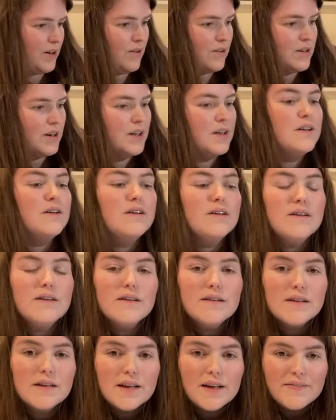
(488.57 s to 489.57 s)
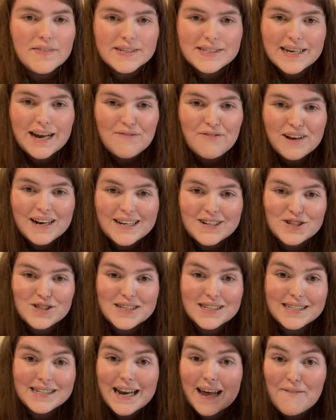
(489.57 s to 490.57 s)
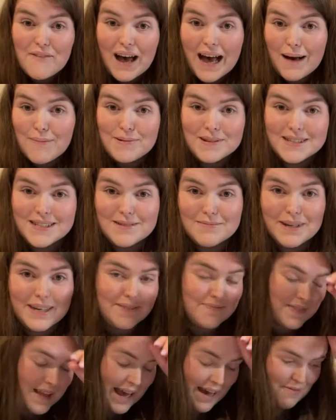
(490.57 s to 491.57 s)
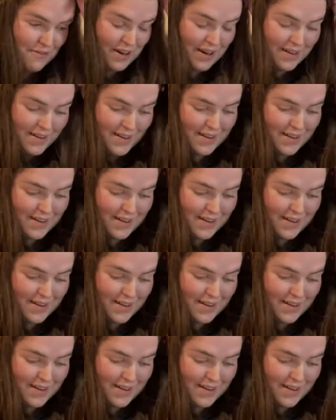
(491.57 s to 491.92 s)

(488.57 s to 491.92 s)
on. This never happens to me, ever.